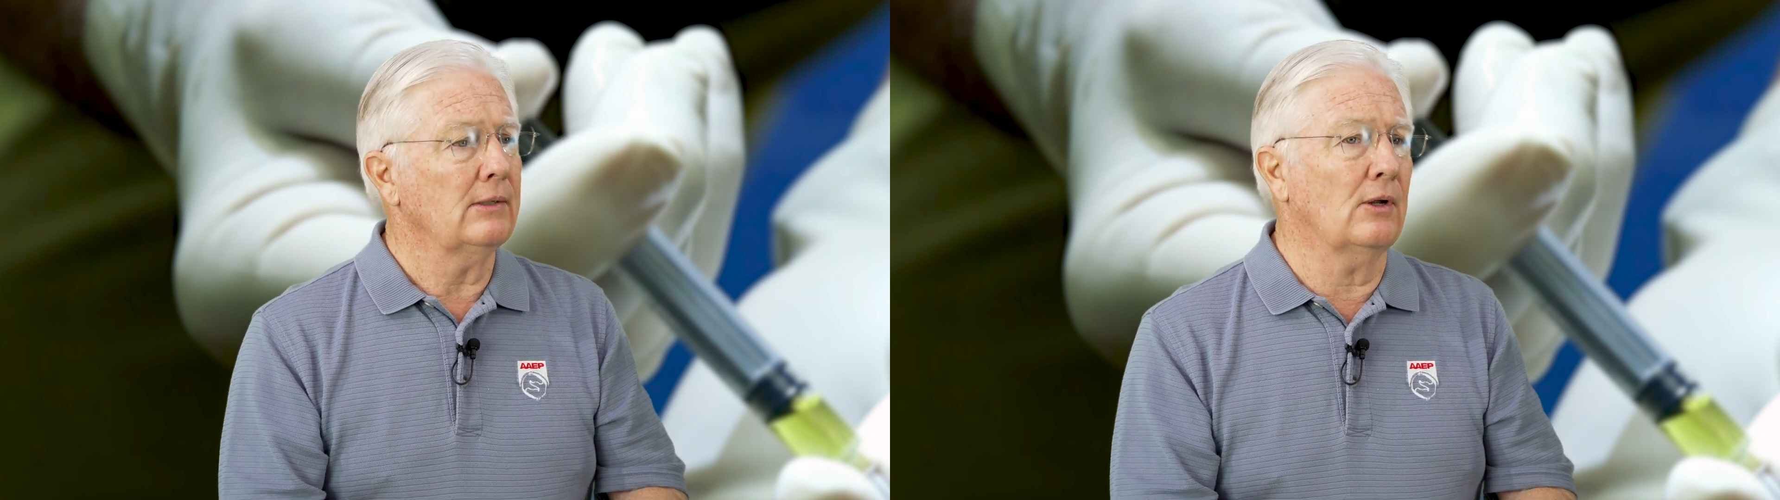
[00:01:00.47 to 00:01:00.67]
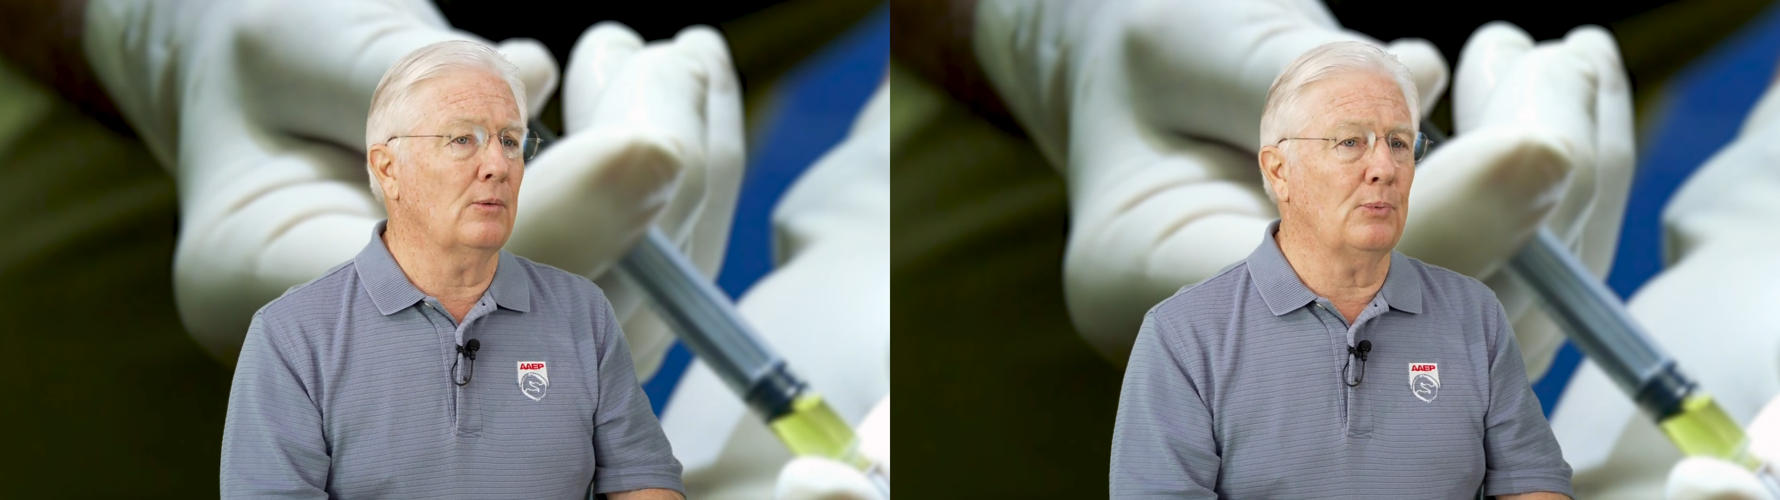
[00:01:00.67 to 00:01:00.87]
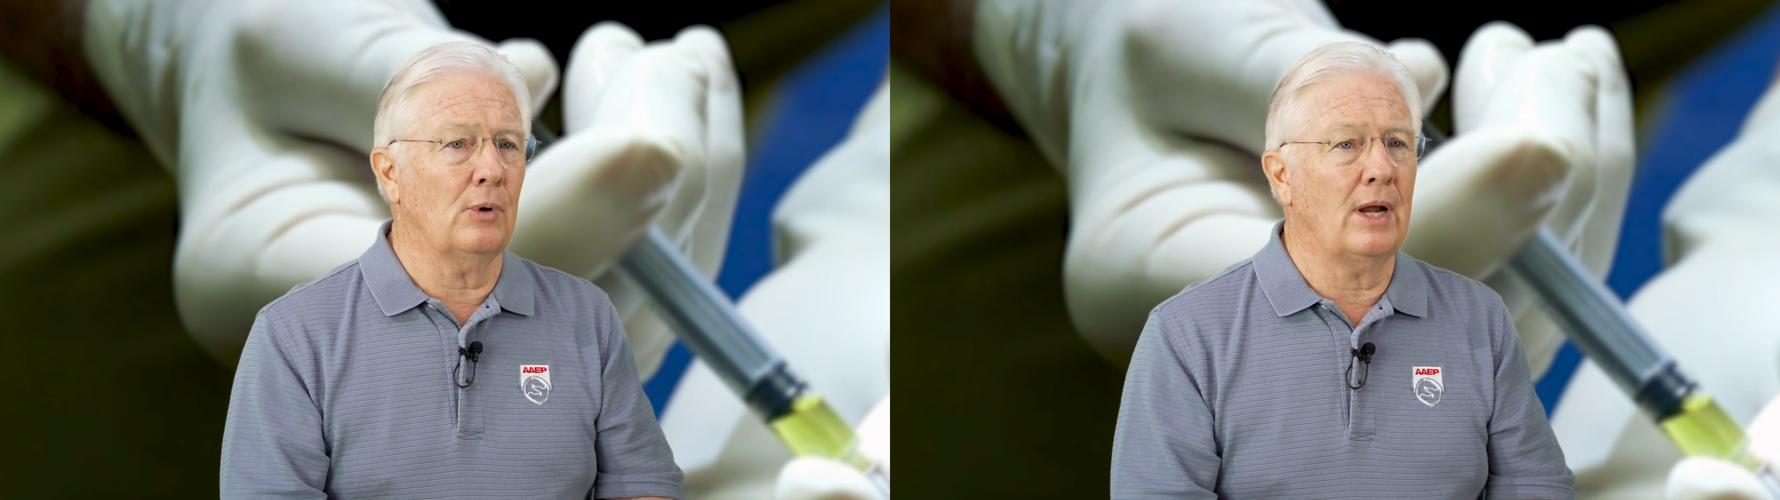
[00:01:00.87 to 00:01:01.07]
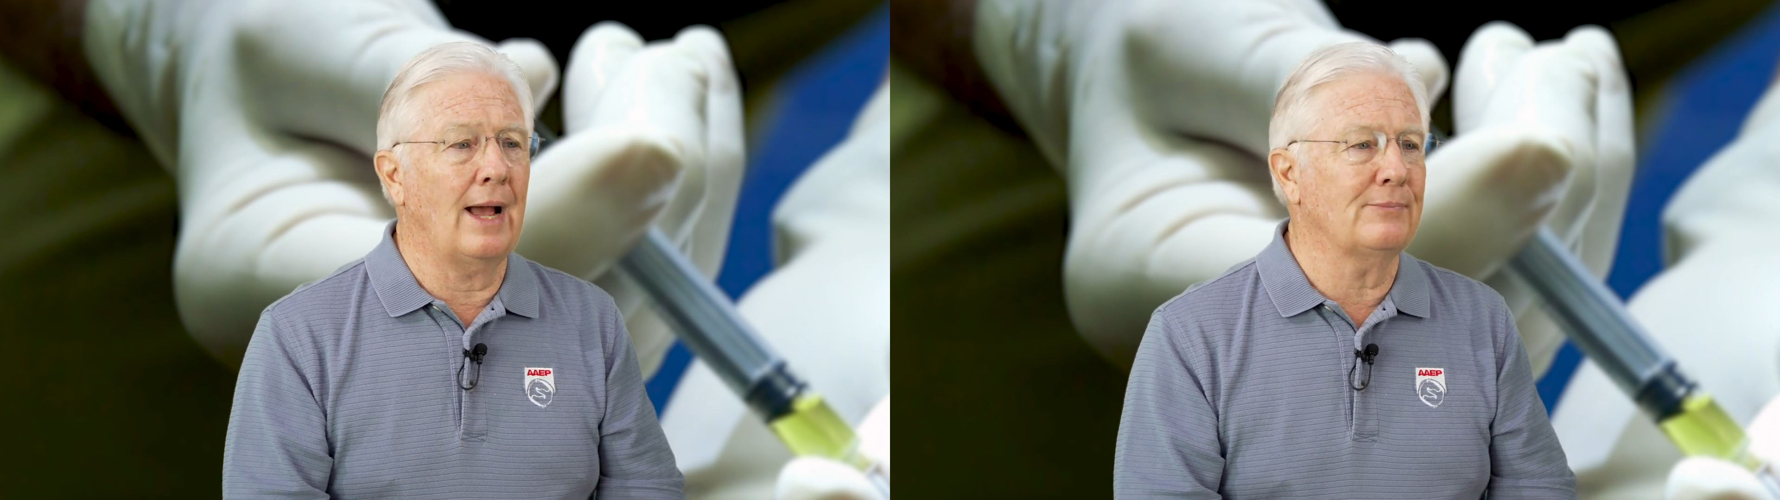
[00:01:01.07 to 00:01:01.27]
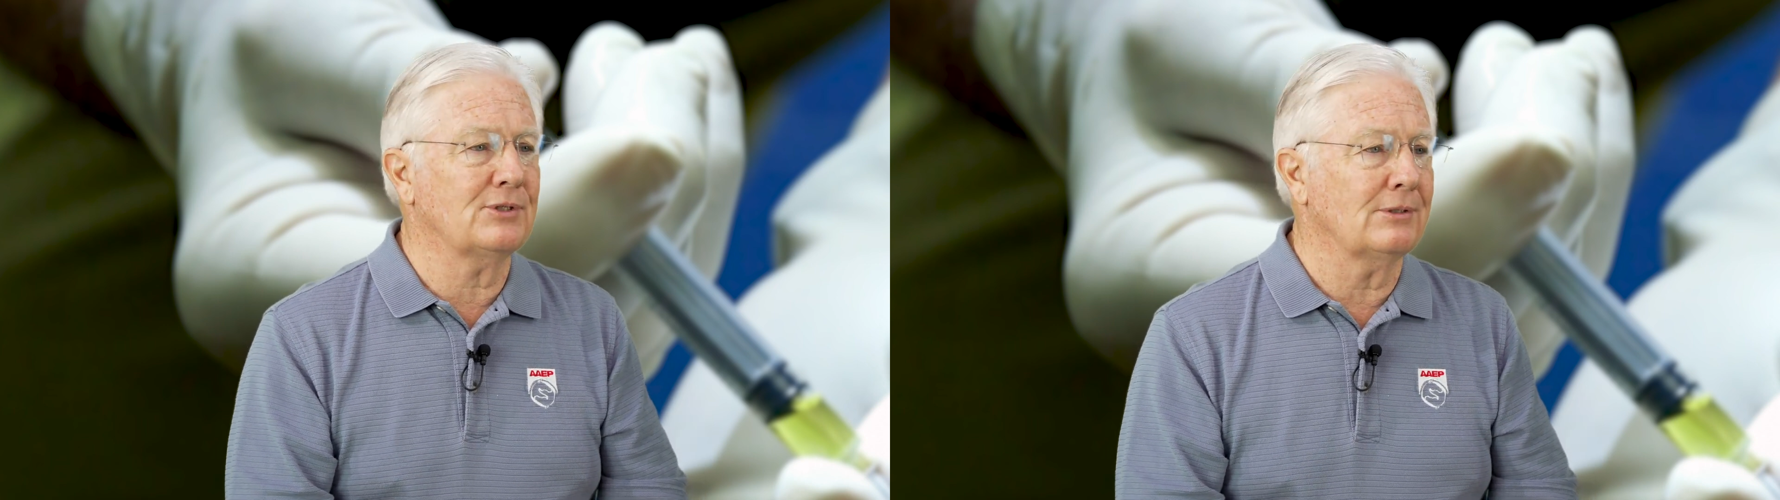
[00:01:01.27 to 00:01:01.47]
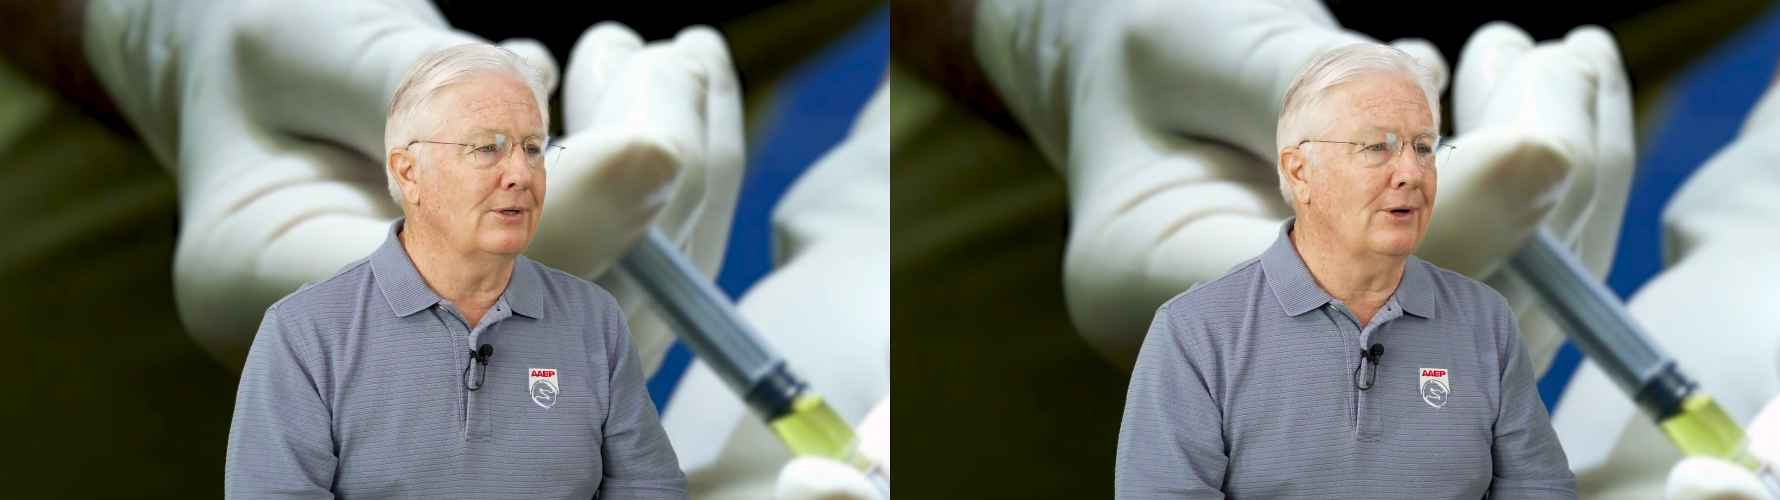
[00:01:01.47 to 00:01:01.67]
that are perhaps